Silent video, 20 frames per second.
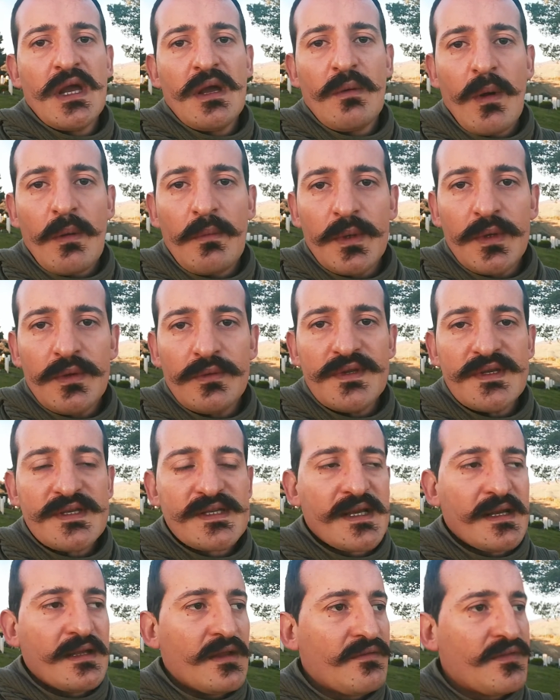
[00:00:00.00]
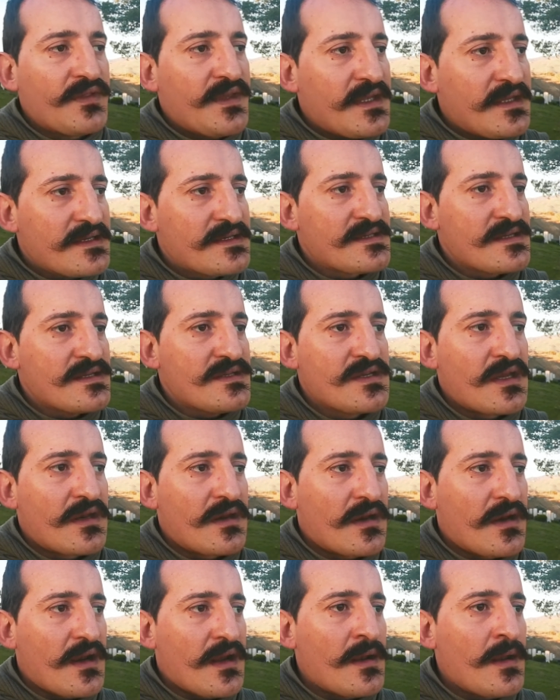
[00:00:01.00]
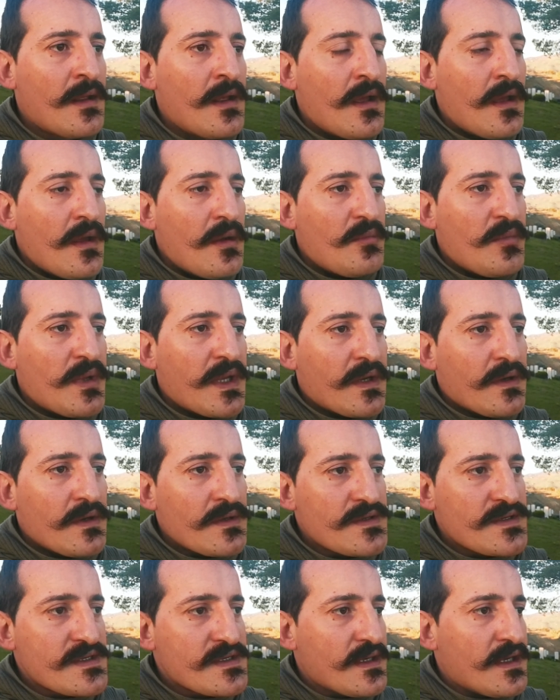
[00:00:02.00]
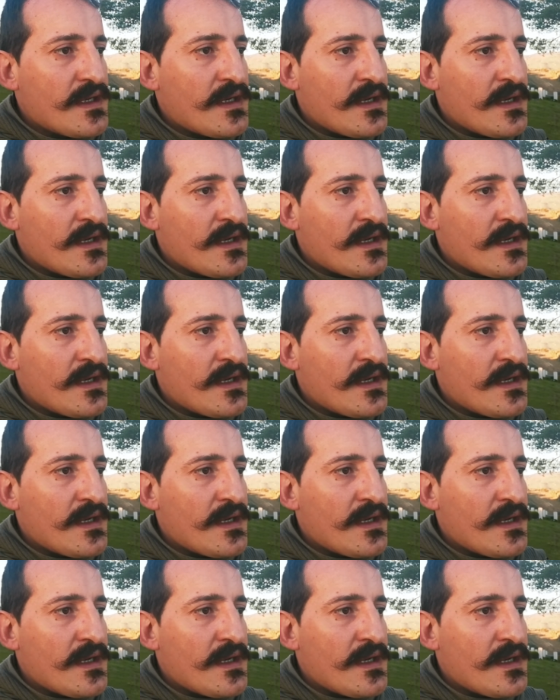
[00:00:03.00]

when we do these kind of things in general, because